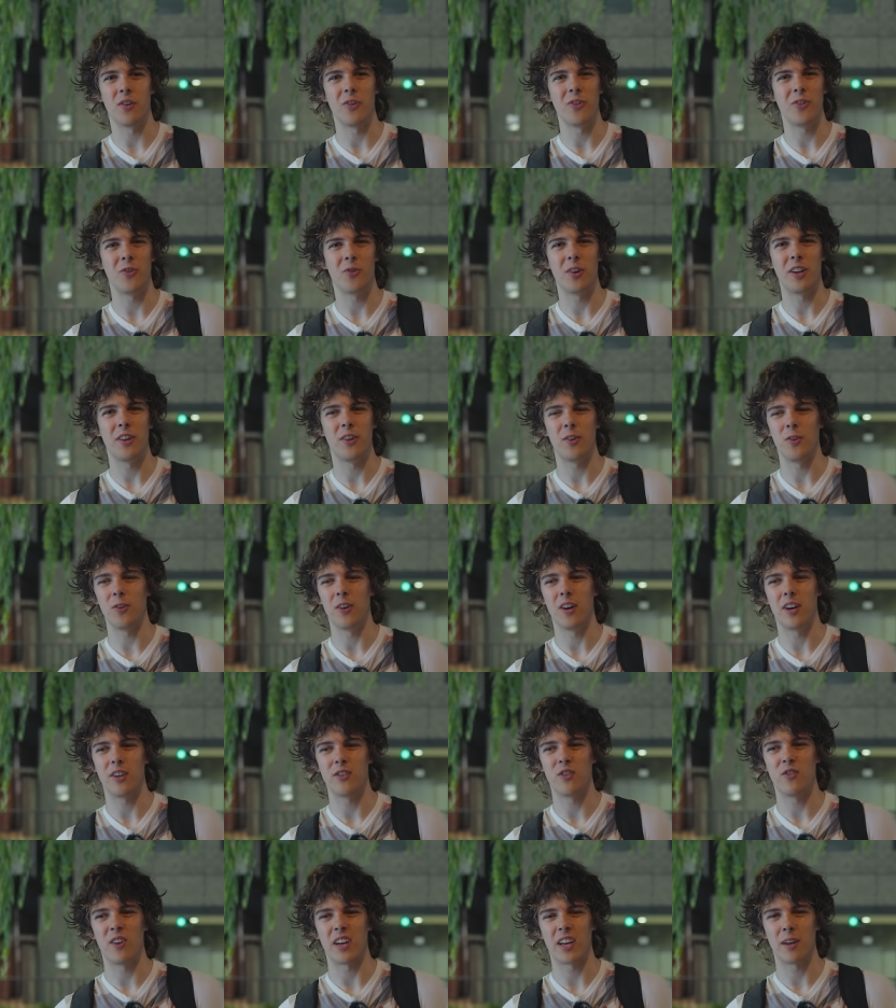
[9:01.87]
all
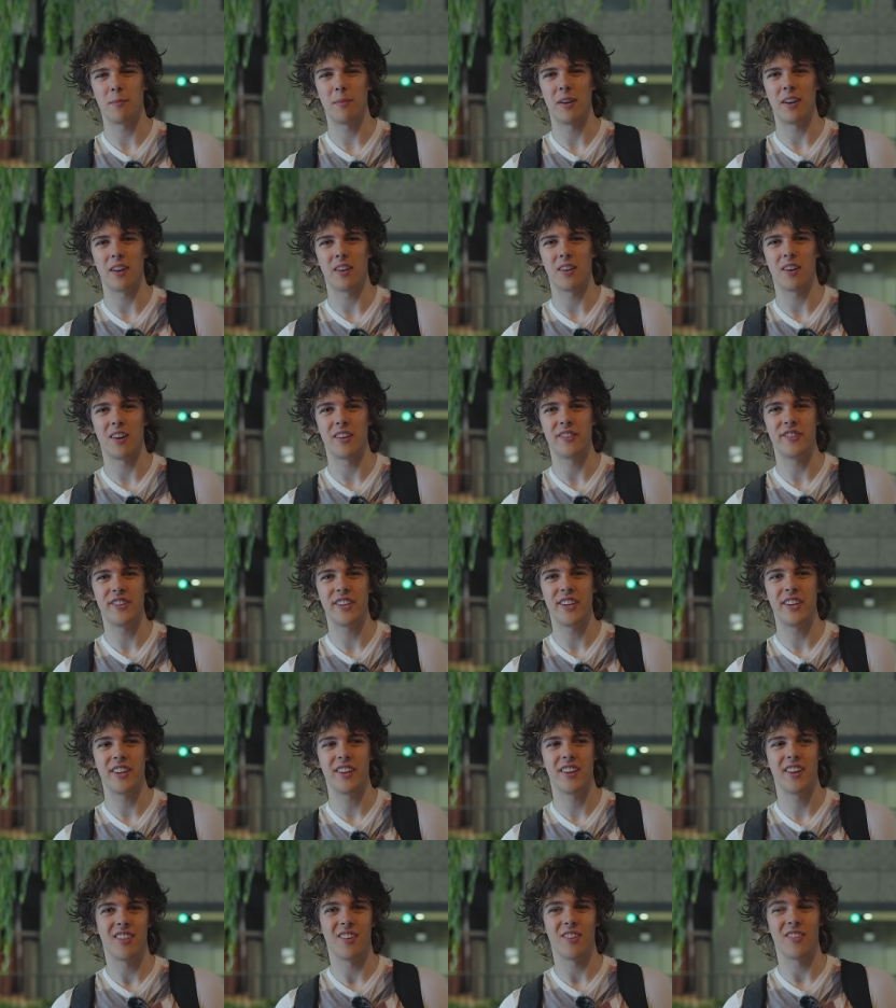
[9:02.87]
2200 recommended
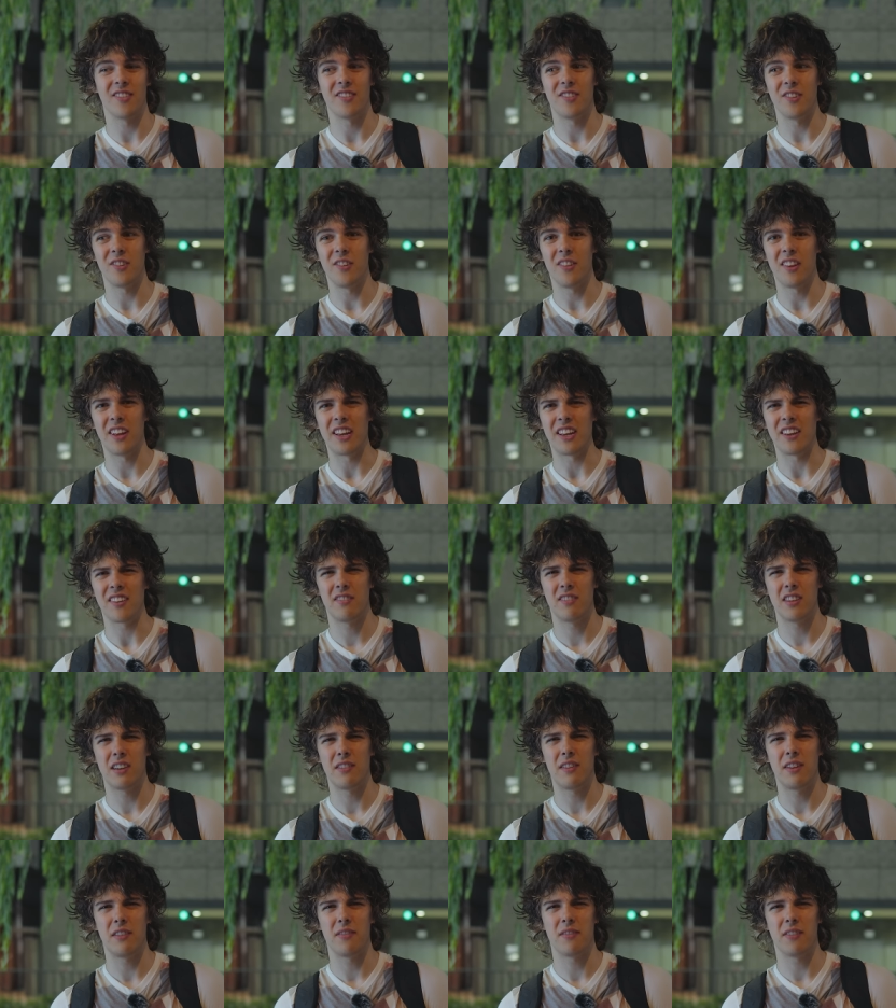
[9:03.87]
kanji, there's still like
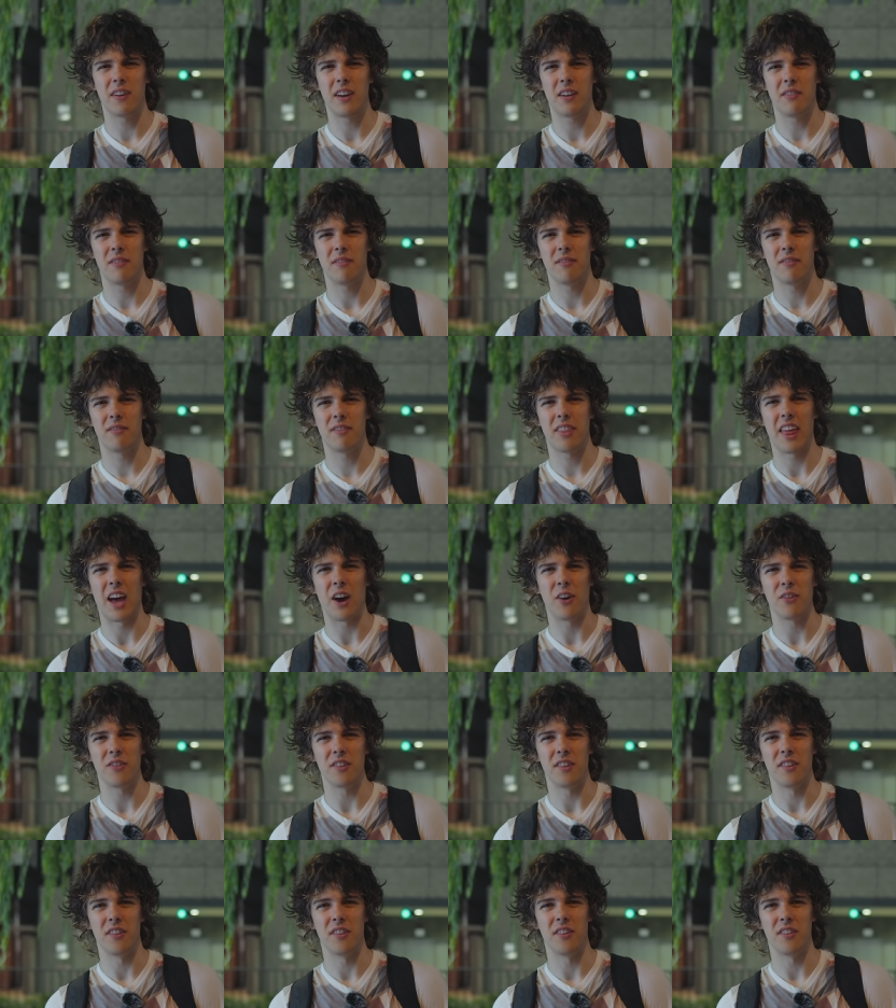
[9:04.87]

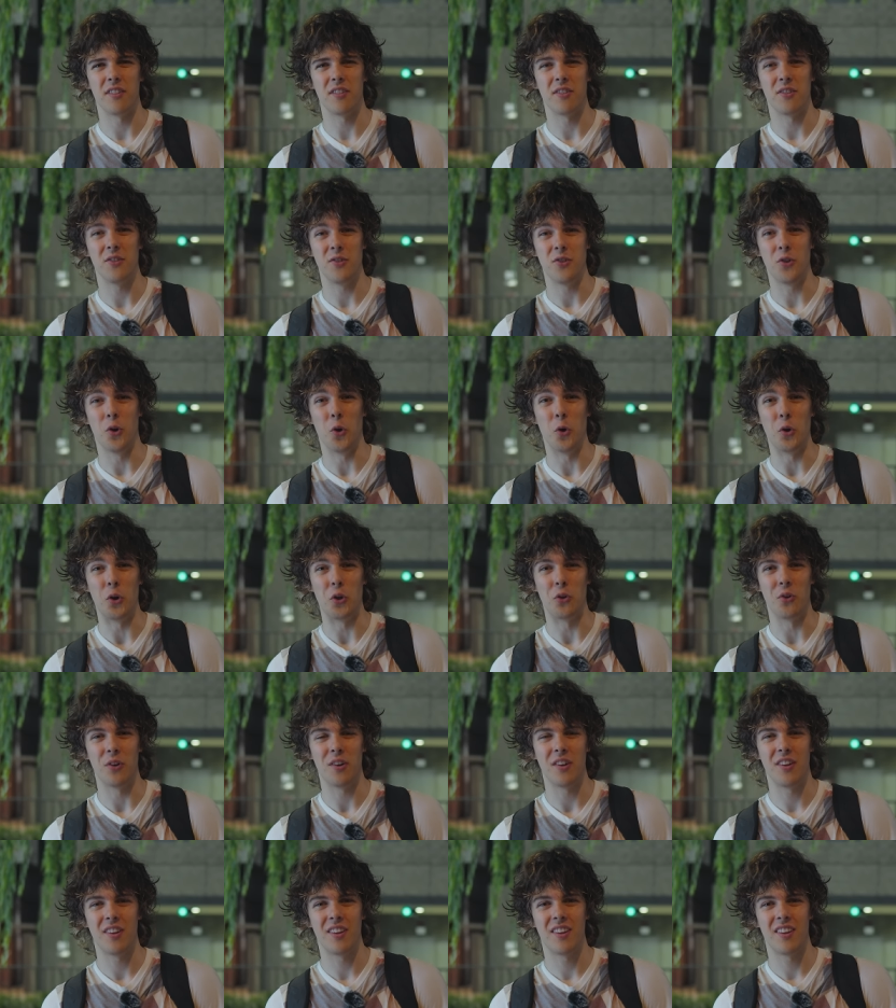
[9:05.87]
75,000 total.
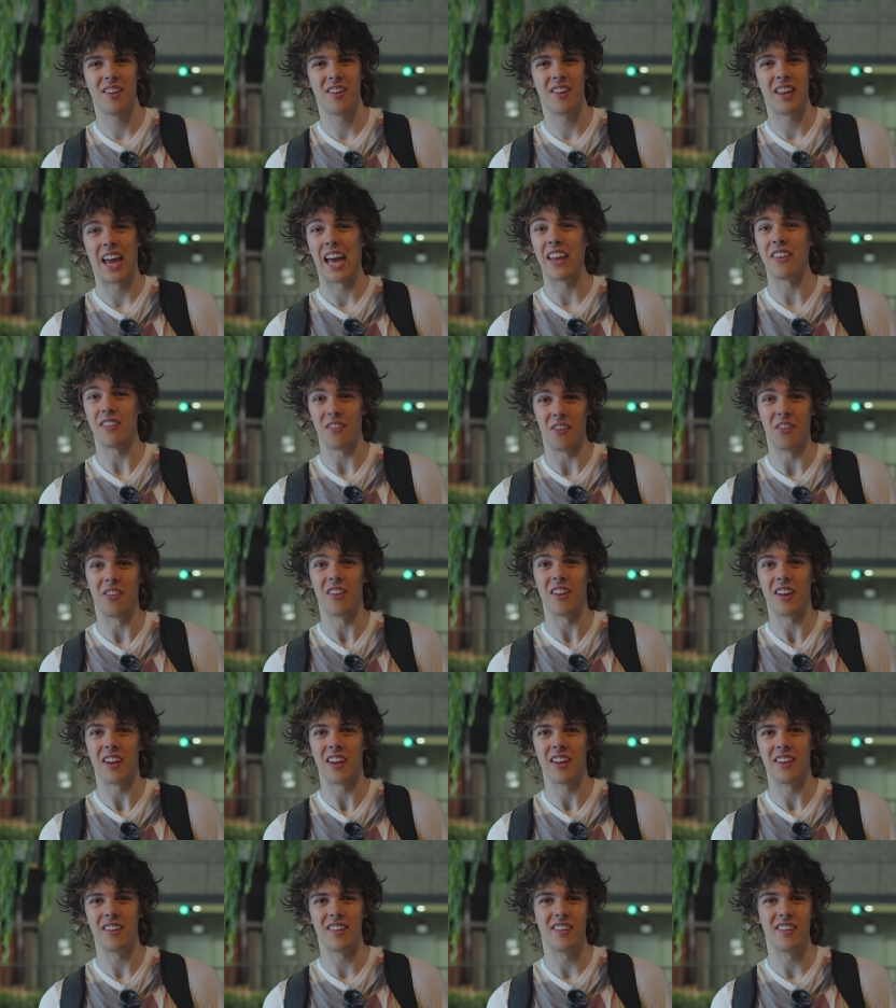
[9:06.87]
That's a lot.